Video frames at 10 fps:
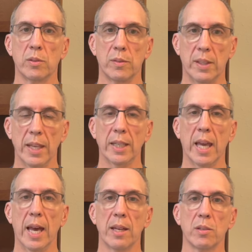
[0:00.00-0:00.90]
then
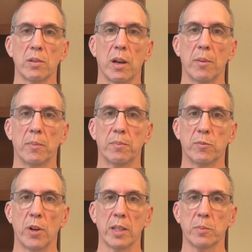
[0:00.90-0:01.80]
catch a
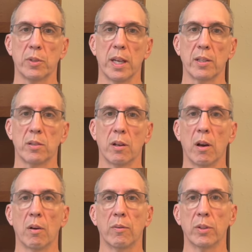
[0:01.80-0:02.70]
transportation
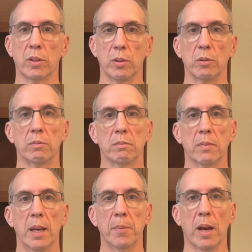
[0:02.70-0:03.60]
over to
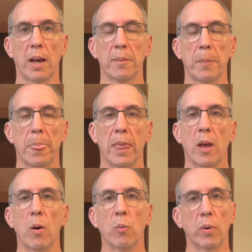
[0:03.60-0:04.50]
Epcot.
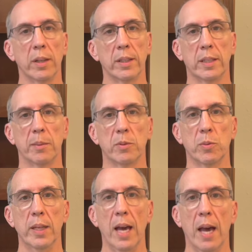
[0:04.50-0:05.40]
One of the tips
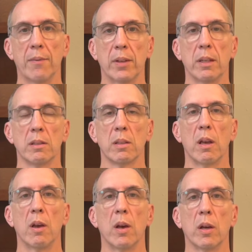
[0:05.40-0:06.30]
we have is
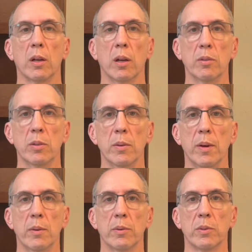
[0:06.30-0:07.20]
go to
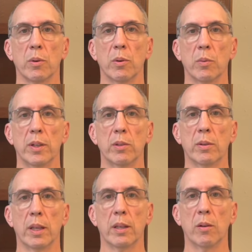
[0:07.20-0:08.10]
a resort where you
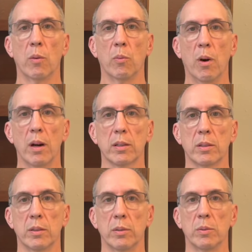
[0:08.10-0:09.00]
can walk
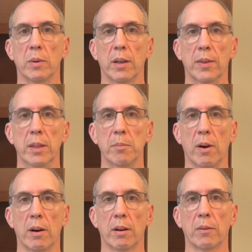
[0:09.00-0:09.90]
to a theme
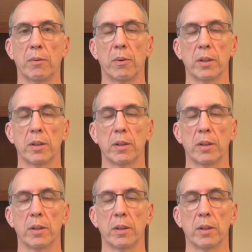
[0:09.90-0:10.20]
park. For